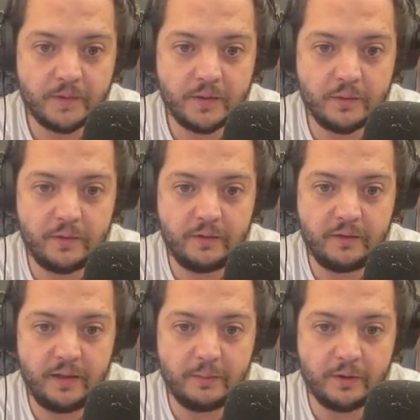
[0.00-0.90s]
Chris
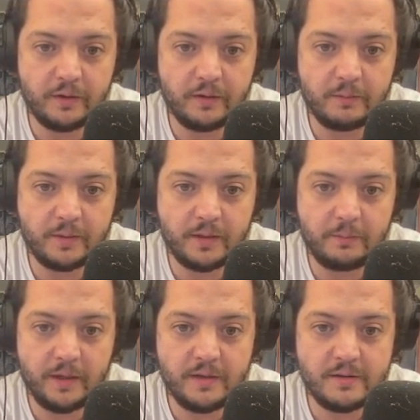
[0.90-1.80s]
Sieber, and my
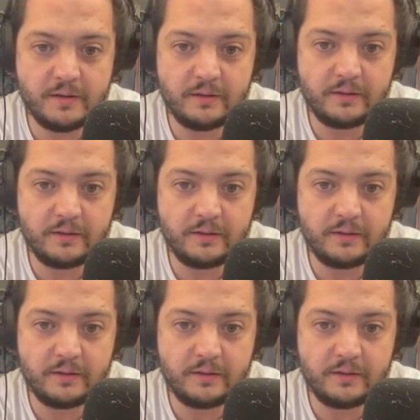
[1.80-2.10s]
passion is